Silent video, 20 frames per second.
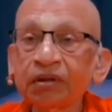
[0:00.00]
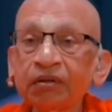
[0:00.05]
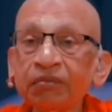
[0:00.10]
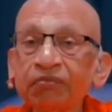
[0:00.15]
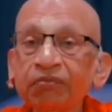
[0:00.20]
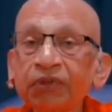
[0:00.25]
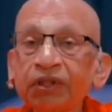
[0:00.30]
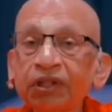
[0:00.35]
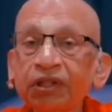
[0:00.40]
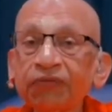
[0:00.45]

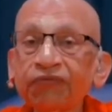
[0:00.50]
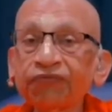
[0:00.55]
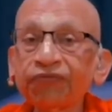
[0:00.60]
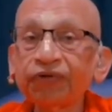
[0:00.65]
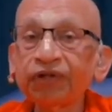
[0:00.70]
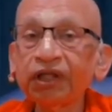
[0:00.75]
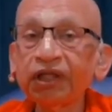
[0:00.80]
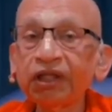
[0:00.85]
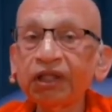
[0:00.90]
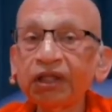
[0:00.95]
but
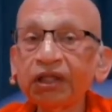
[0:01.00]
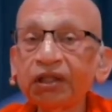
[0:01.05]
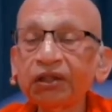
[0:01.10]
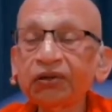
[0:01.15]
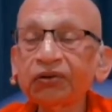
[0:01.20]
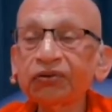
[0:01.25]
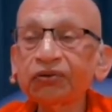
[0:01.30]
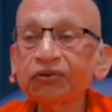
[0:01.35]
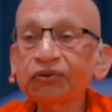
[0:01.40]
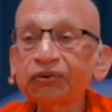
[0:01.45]

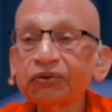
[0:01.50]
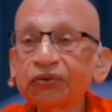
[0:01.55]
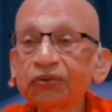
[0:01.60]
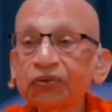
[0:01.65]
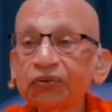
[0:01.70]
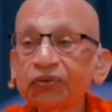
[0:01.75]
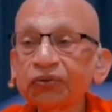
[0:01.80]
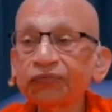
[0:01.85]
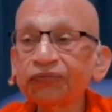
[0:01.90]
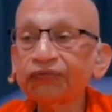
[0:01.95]
refraining to
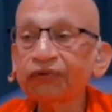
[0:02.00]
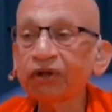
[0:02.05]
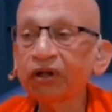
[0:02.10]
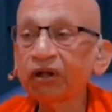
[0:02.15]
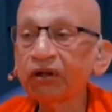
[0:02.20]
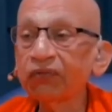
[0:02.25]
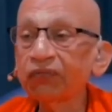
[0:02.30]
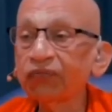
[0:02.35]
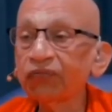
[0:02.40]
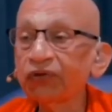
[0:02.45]
do
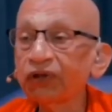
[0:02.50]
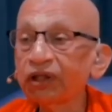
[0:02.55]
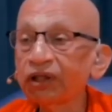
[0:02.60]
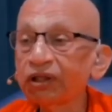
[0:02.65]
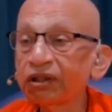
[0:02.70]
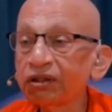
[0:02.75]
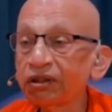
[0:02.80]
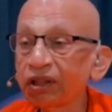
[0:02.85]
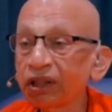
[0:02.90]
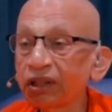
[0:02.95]
from what
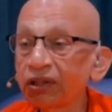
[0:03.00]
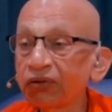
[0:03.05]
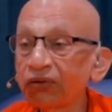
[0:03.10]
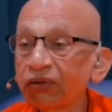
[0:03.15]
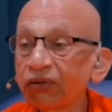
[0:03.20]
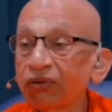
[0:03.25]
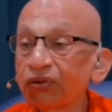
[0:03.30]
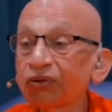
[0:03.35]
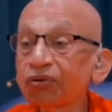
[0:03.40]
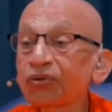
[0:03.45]
is right
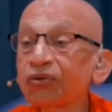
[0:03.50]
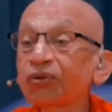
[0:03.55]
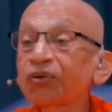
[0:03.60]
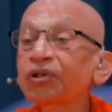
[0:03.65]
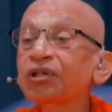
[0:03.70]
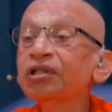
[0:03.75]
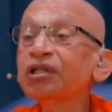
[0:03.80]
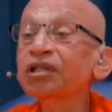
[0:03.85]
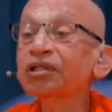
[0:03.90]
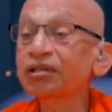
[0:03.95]
also
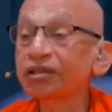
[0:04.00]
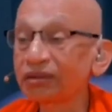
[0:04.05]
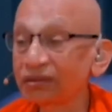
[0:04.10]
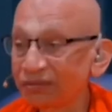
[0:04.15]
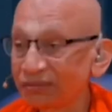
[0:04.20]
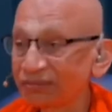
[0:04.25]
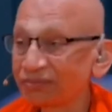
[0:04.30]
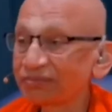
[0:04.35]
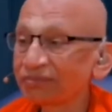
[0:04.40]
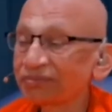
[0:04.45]
is a sin.